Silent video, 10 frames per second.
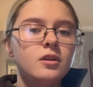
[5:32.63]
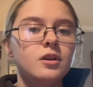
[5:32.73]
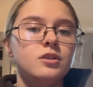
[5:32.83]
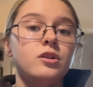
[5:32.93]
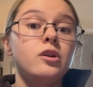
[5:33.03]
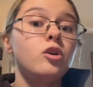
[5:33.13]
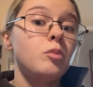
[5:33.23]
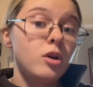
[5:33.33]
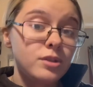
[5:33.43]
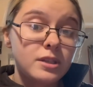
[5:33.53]
So I hope
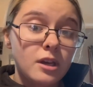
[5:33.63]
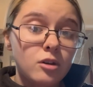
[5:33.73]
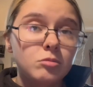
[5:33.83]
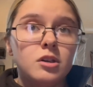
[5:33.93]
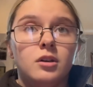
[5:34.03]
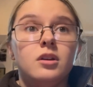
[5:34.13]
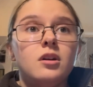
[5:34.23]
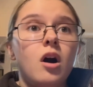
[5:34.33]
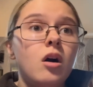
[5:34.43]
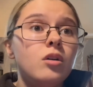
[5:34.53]
all these helped.
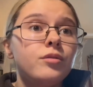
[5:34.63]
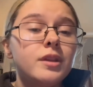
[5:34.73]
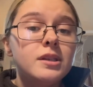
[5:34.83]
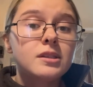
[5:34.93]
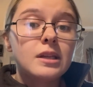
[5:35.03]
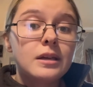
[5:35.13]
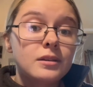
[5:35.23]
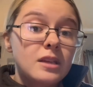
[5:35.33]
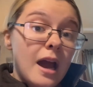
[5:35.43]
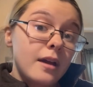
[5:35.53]
All these things
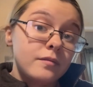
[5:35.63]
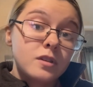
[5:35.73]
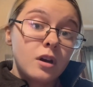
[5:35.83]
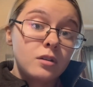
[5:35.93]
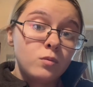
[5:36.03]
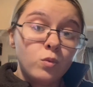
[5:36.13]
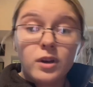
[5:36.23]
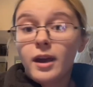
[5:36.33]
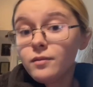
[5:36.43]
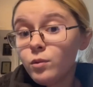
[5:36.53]
I've done when
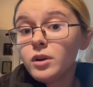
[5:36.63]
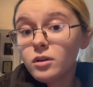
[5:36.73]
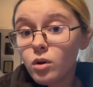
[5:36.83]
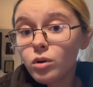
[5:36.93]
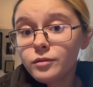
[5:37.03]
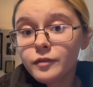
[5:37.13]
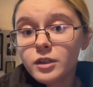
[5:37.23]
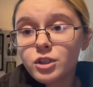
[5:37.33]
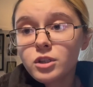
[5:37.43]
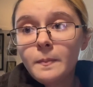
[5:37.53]
I've won a
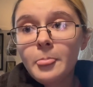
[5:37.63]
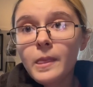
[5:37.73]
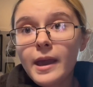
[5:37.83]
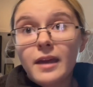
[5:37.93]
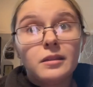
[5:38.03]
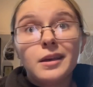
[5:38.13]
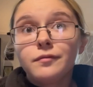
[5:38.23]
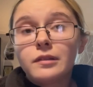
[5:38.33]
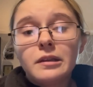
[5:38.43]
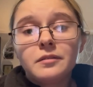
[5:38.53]
goldfish, and they've
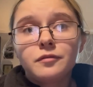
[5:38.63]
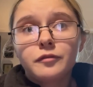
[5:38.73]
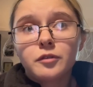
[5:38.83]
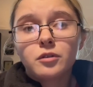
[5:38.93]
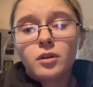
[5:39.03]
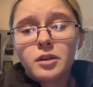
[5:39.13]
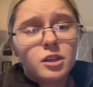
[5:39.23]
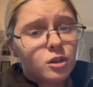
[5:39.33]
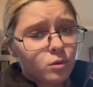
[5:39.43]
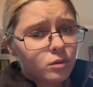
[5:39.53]
lived for a
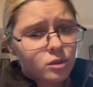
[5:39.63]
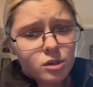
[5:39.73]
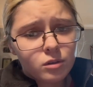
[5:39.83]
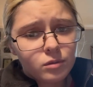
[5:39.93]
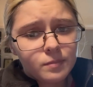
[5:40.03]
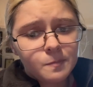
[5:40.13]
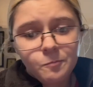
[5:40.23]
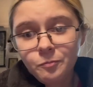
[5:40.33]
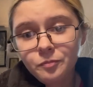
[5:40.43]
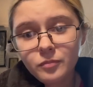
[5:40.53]
year or two
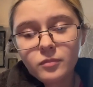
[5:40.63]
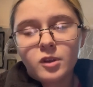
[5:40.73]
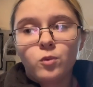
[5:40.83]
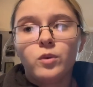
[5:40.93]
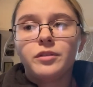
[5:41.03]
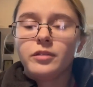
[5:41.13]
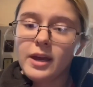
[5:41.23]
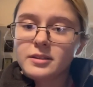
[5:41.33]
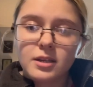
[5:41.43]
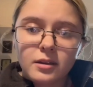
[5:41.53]
with
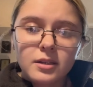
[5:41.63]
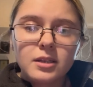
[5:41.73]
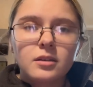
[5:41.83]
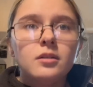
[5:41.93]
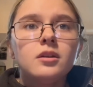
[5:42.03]
that technique.